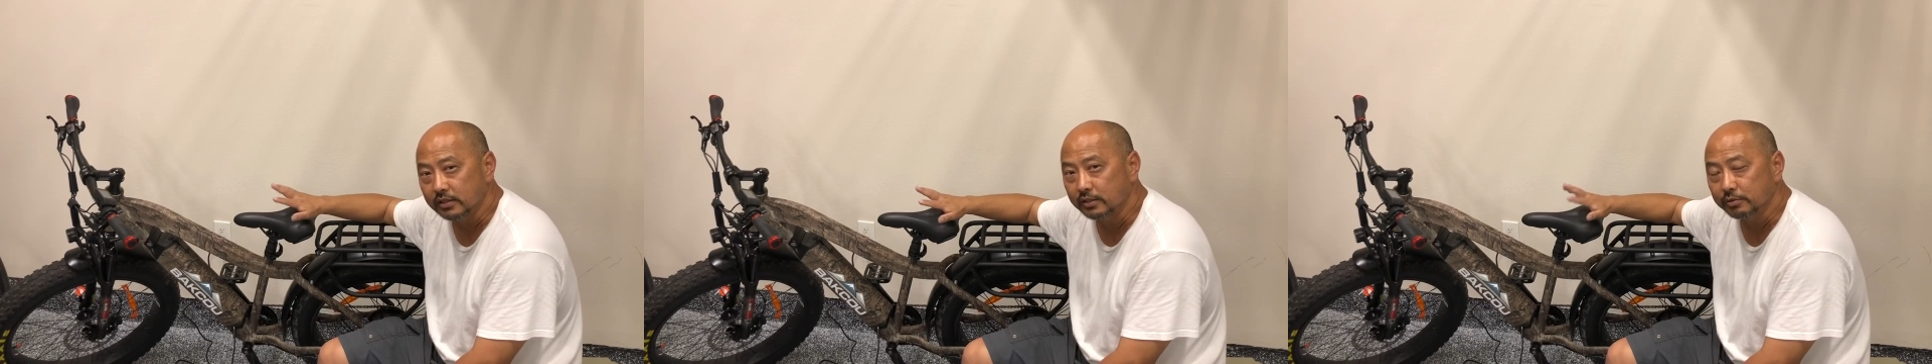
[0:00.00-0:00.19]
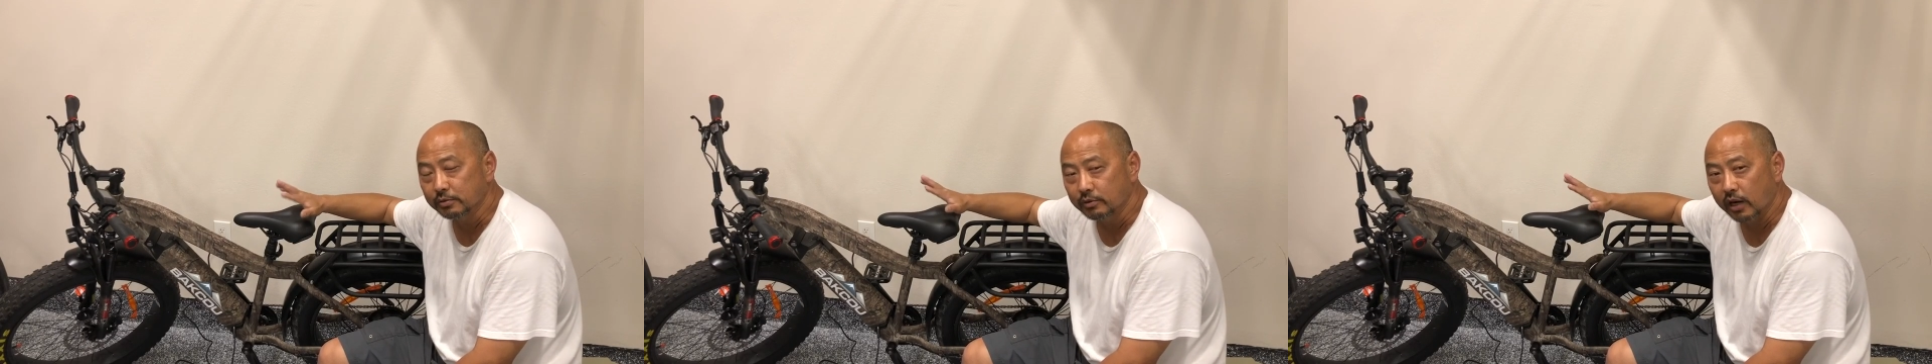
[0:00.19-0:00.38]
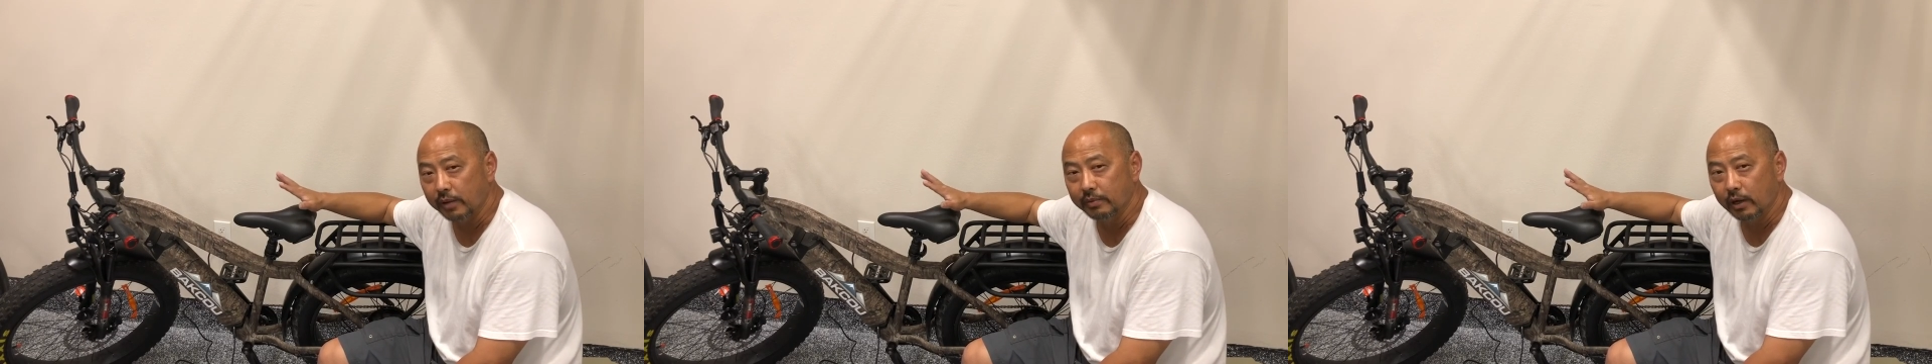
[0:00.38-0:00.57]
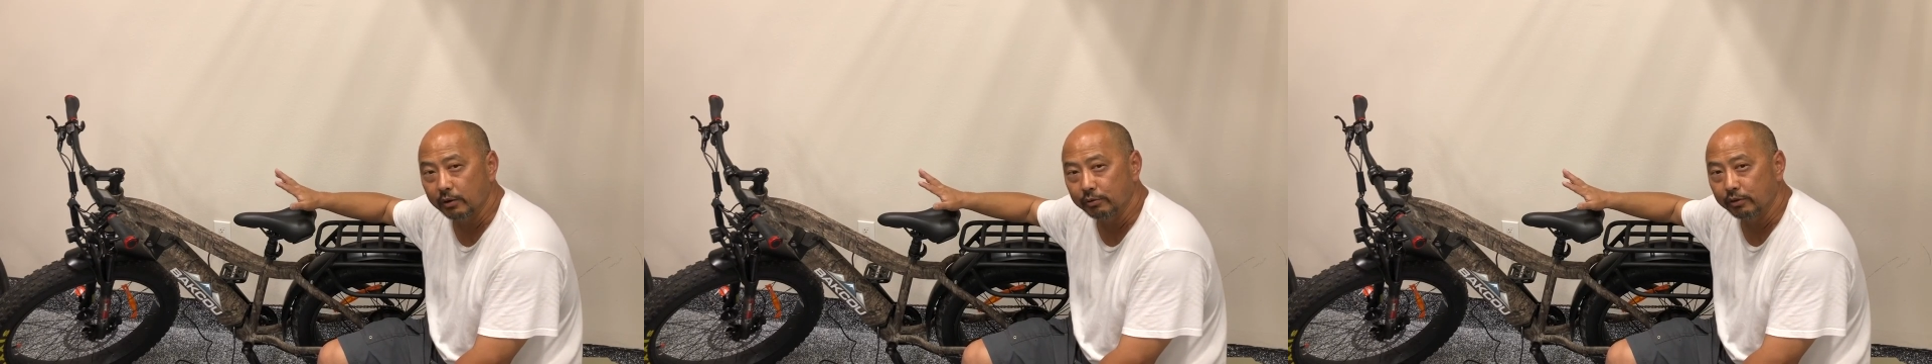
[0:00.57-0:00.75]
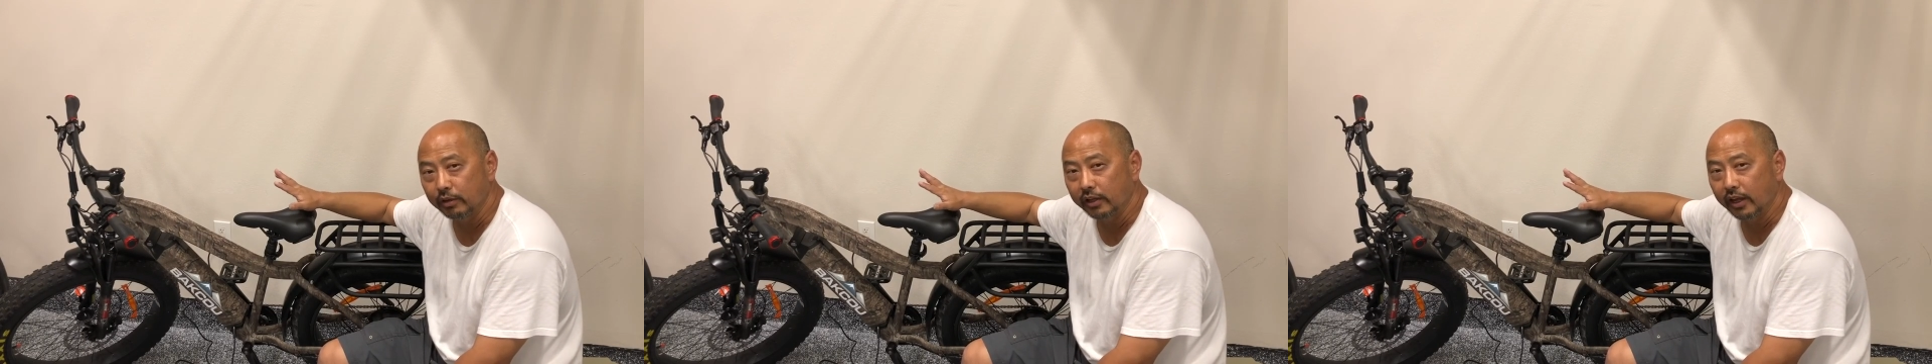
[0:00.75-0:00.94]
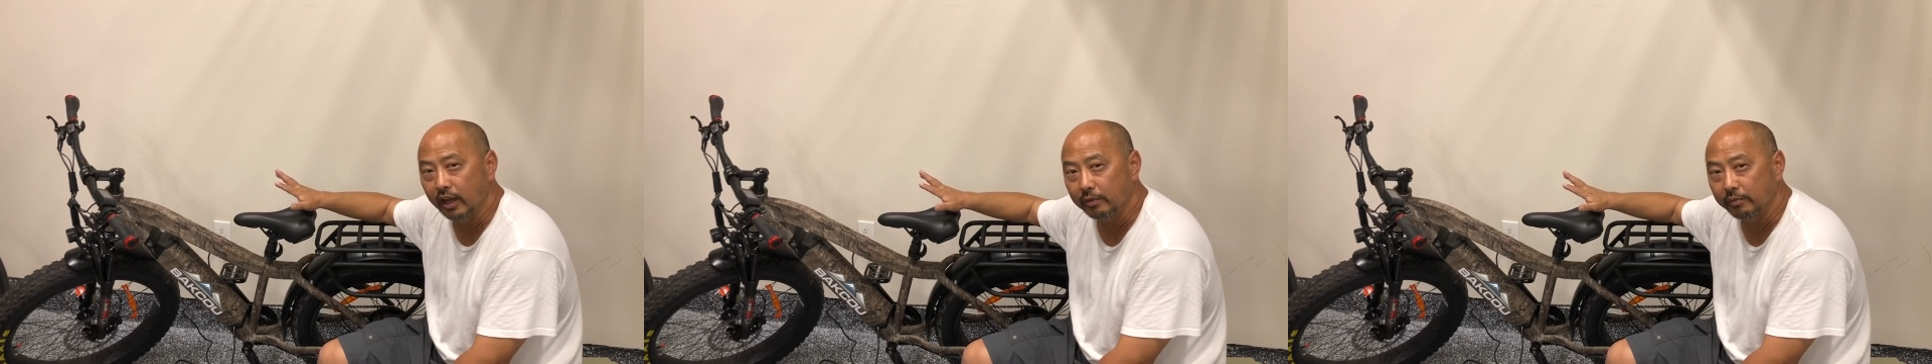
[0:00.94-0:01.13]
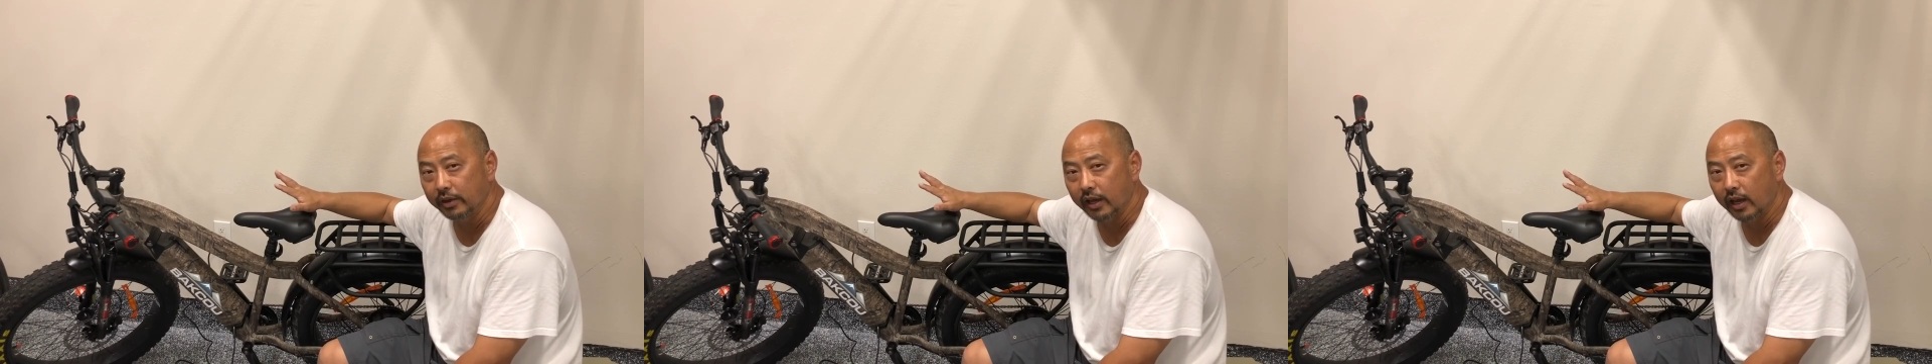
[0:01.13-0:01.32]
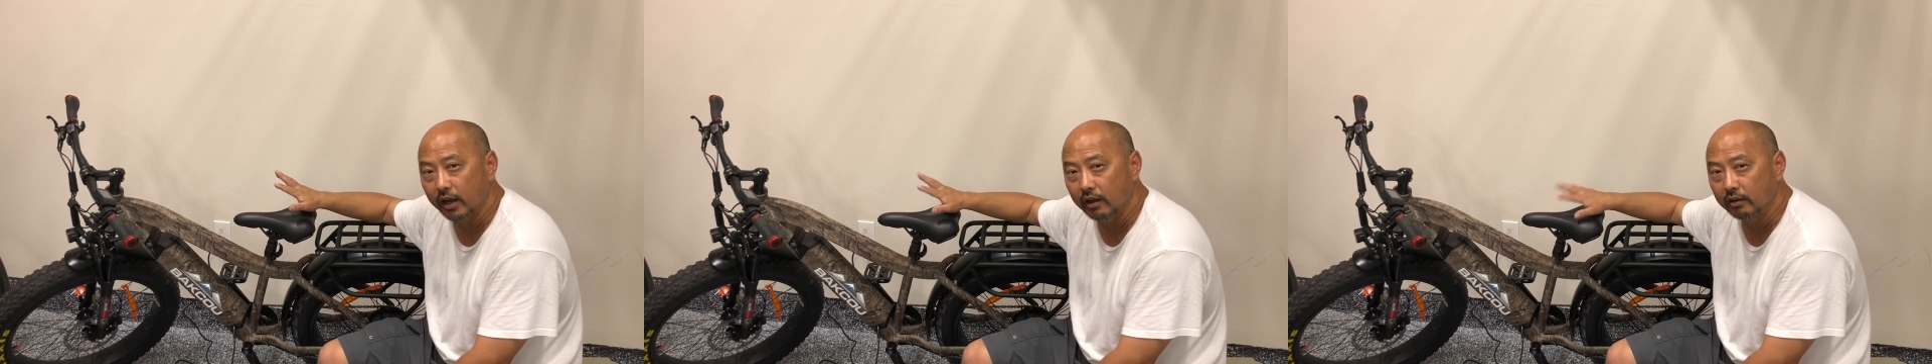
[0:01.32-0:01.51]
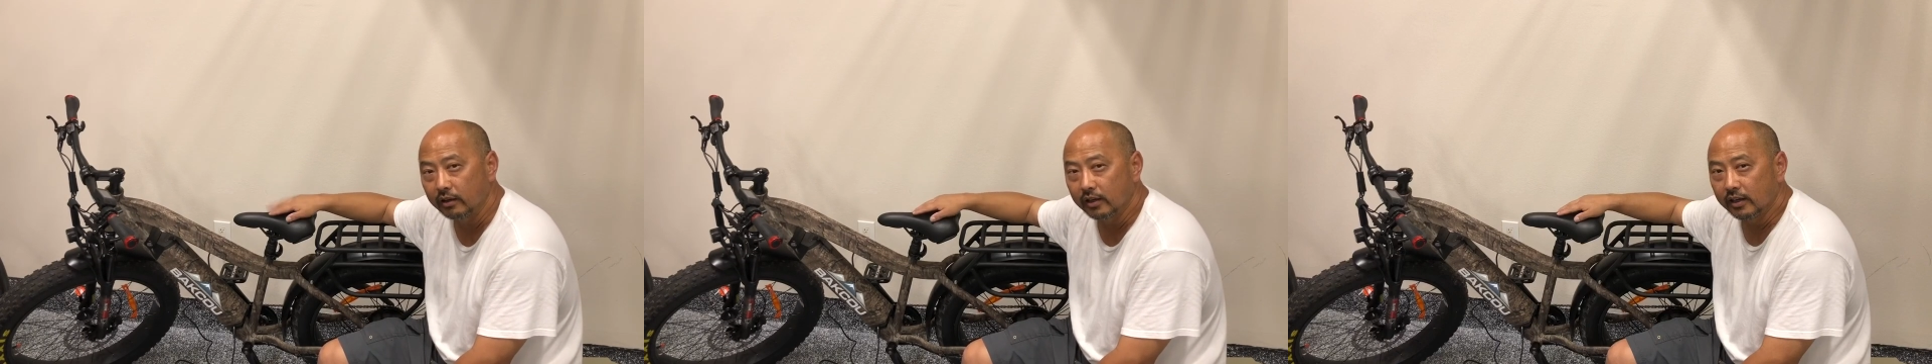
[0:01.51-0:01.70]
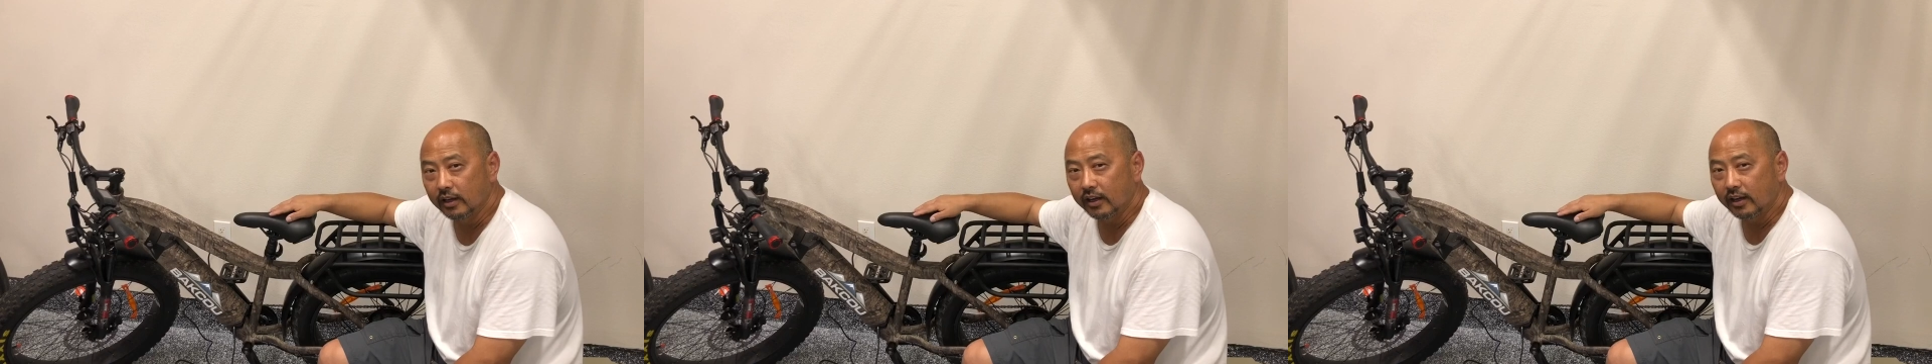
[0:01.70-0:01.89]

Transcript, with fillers: subscribe. That would really help me out.